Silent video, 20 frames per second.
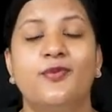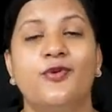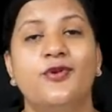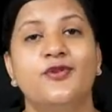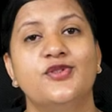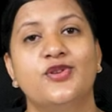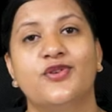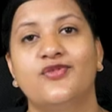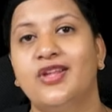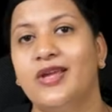
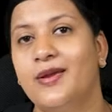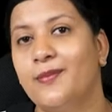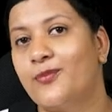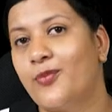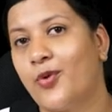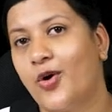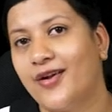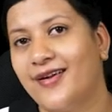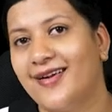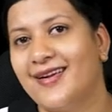most of the
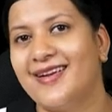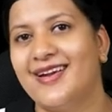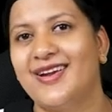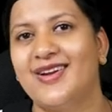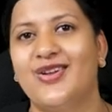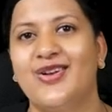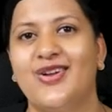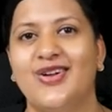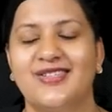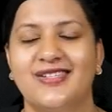important
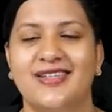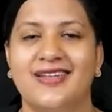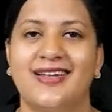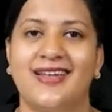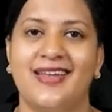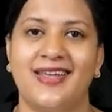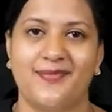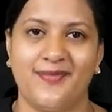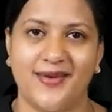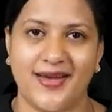
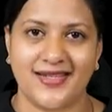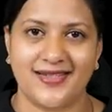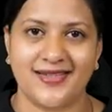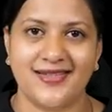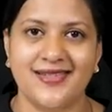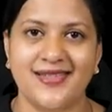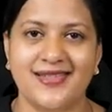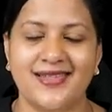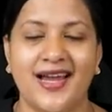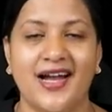radiological
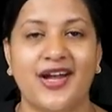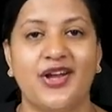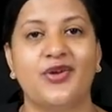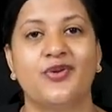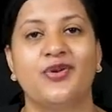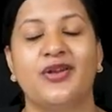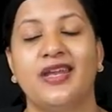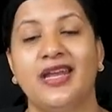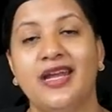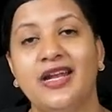images that
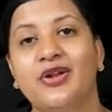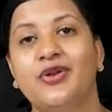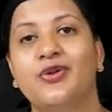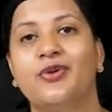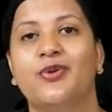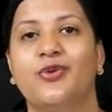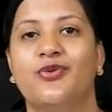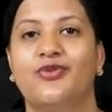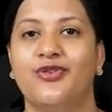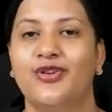you need to
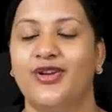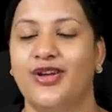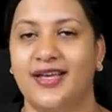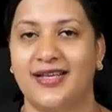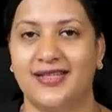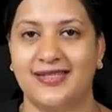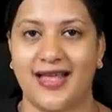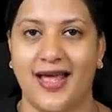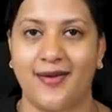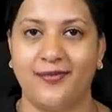know for your
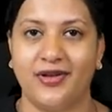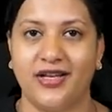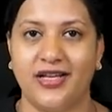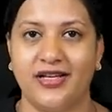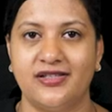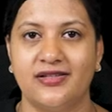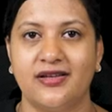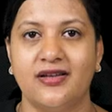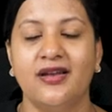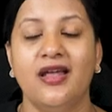
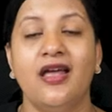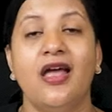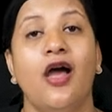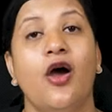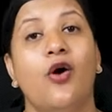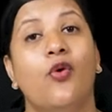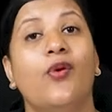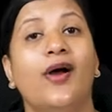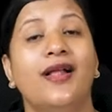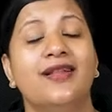examination.
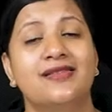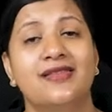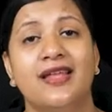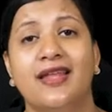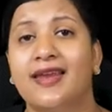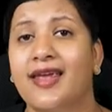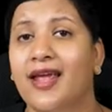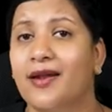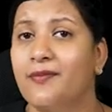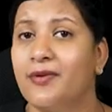Whilst
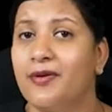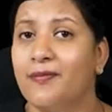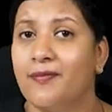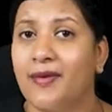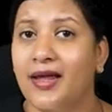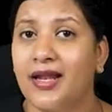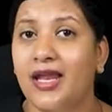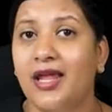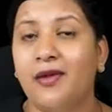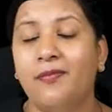there can be
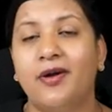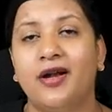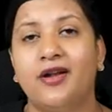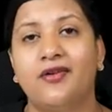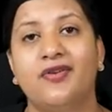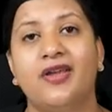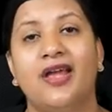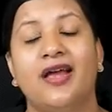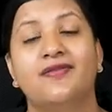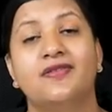many, but
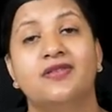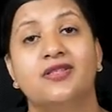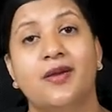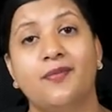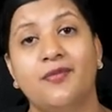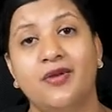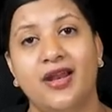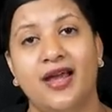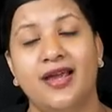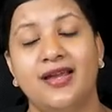we have
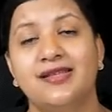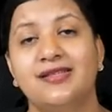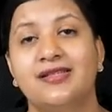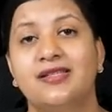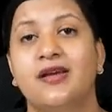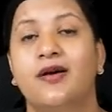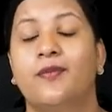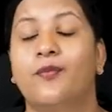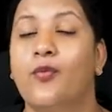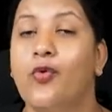
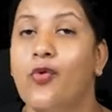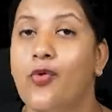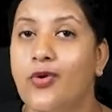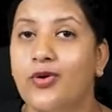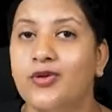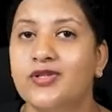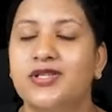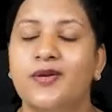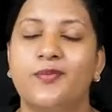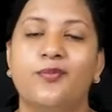summarized
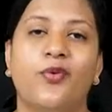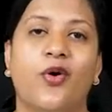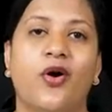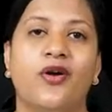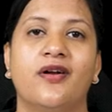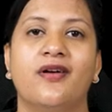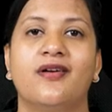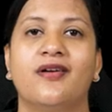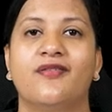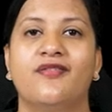most
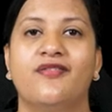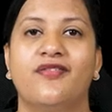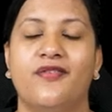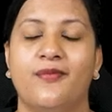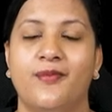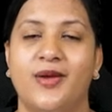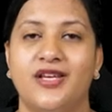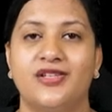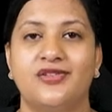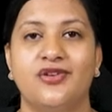important
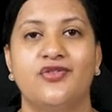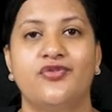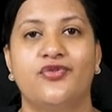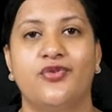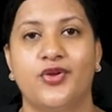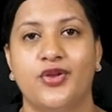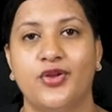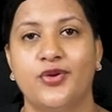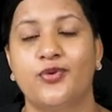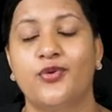information
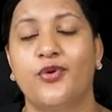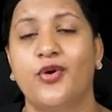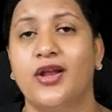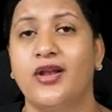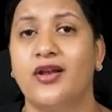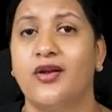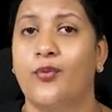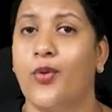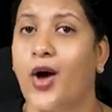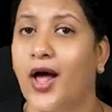for you
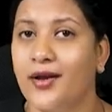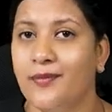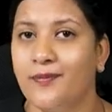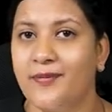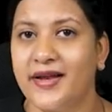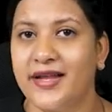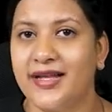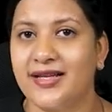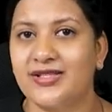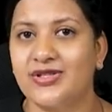in one
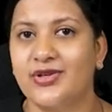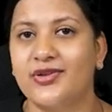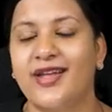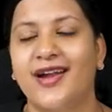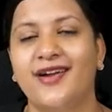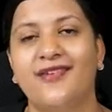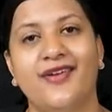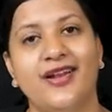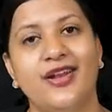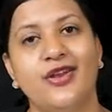place, so
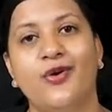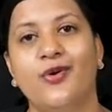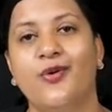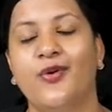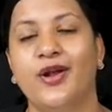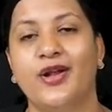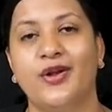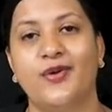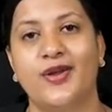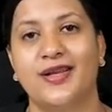that when you are
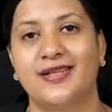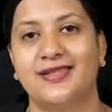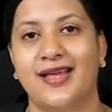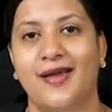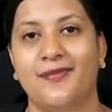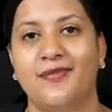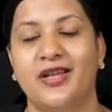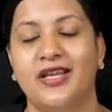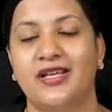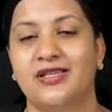going to
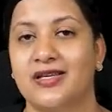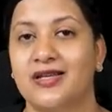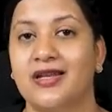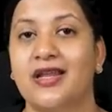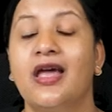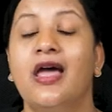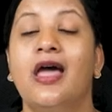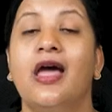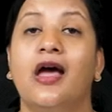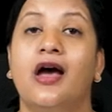examination,
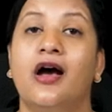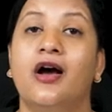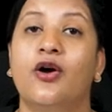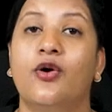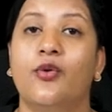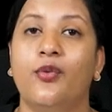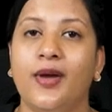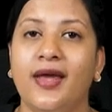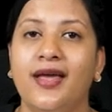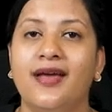a
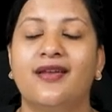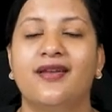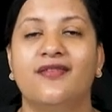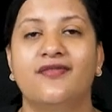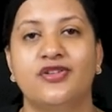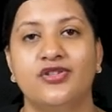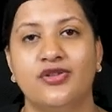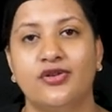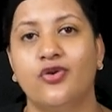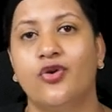quick
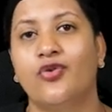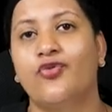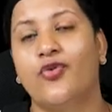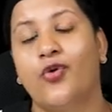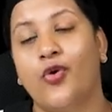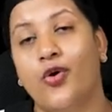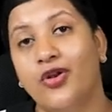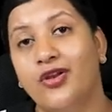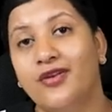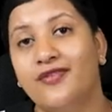revision of
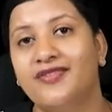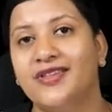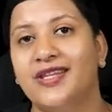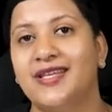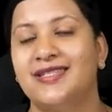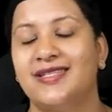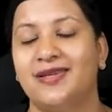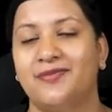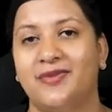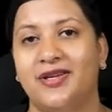all of
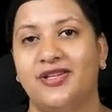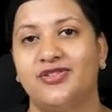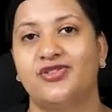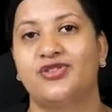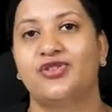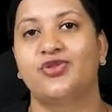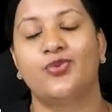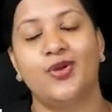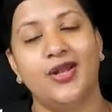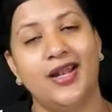these
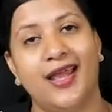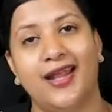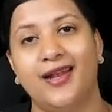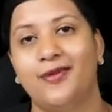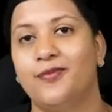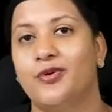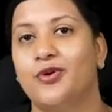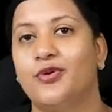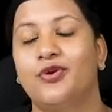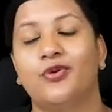images will
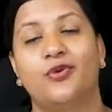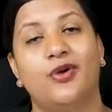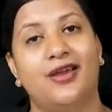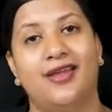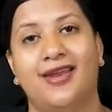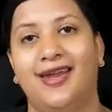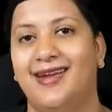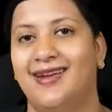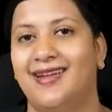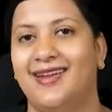help you to a
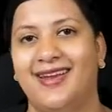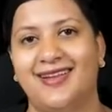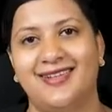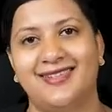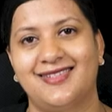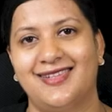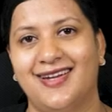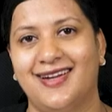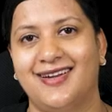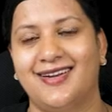greater
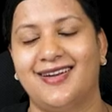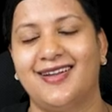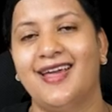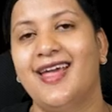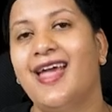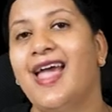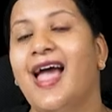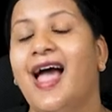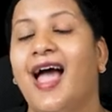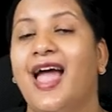extent.
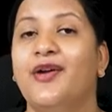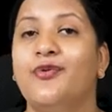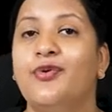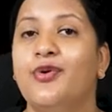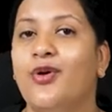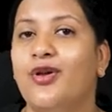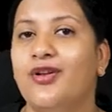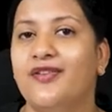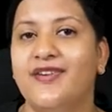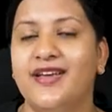I would
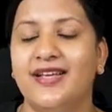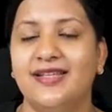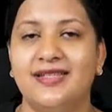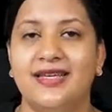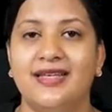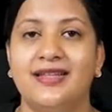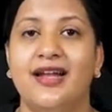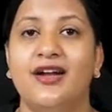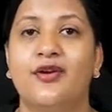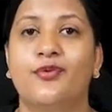always
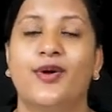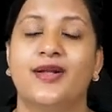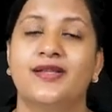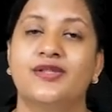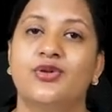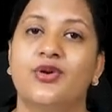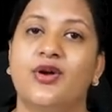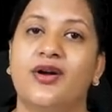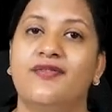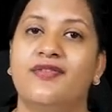say that
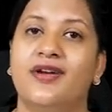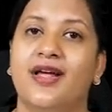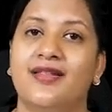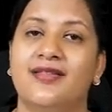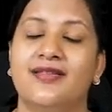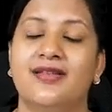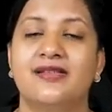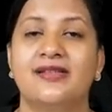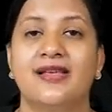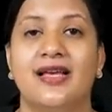once you have
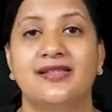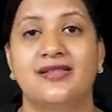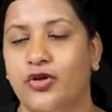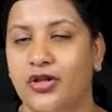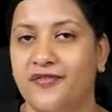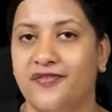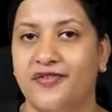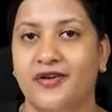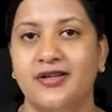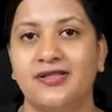done this as for
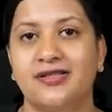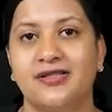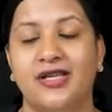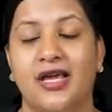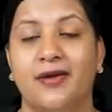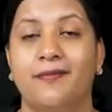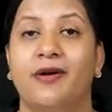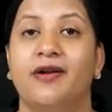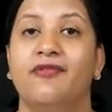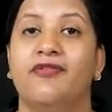the first
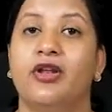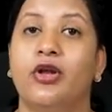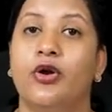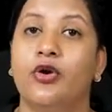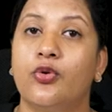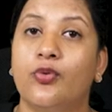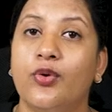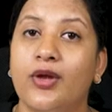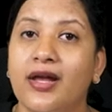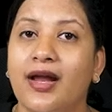time, and when
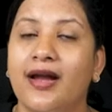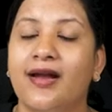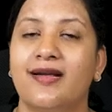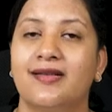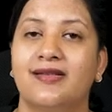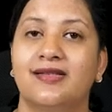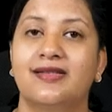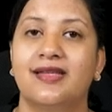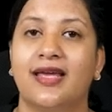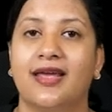you're doing it
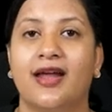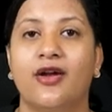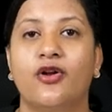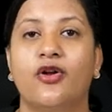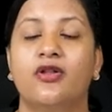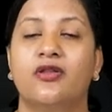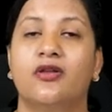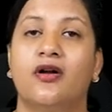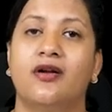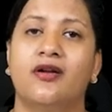as a second
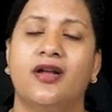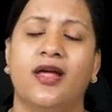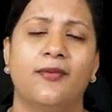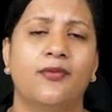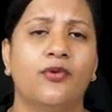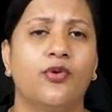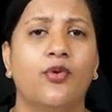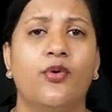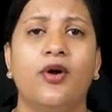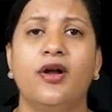or third
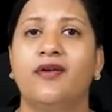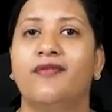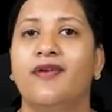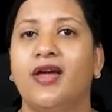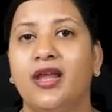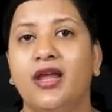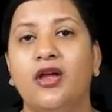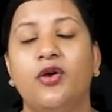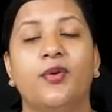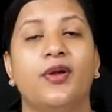time, go it
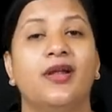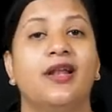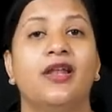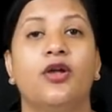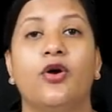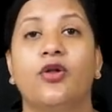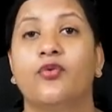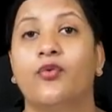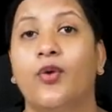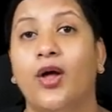very quickly
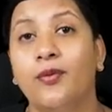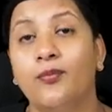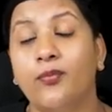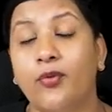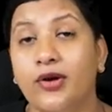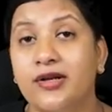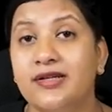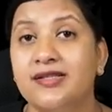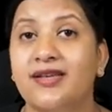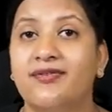on
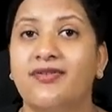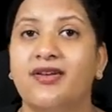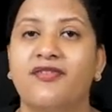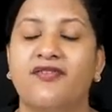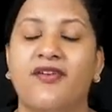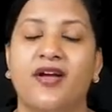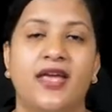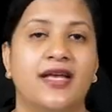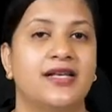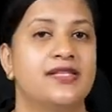
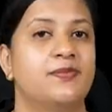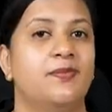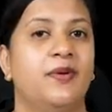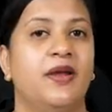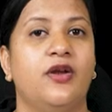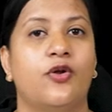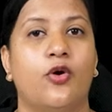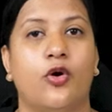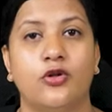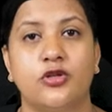1.75x
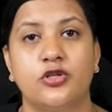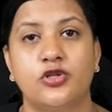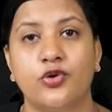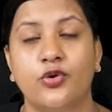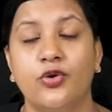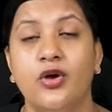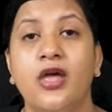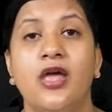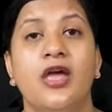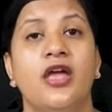speed
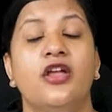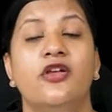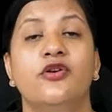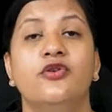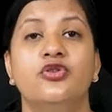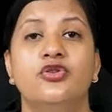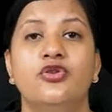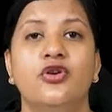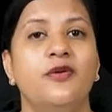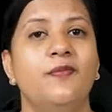also.
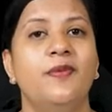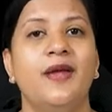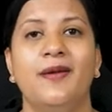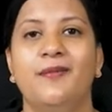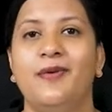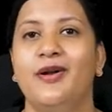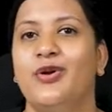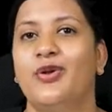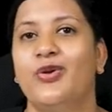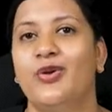You should be
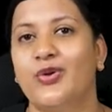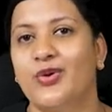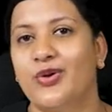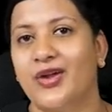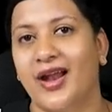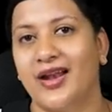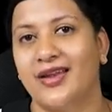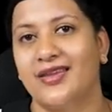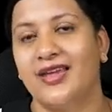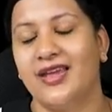able to
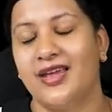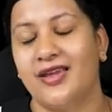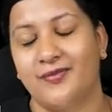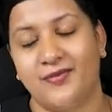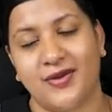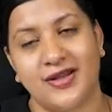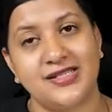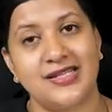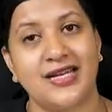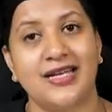look at the
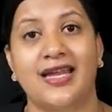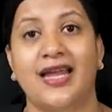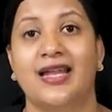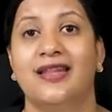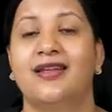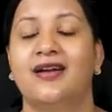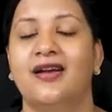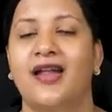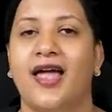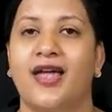image and get
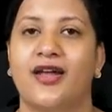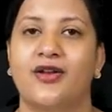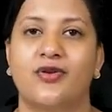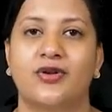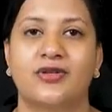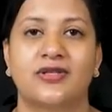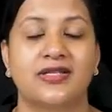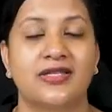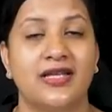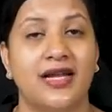the
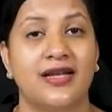diagnosis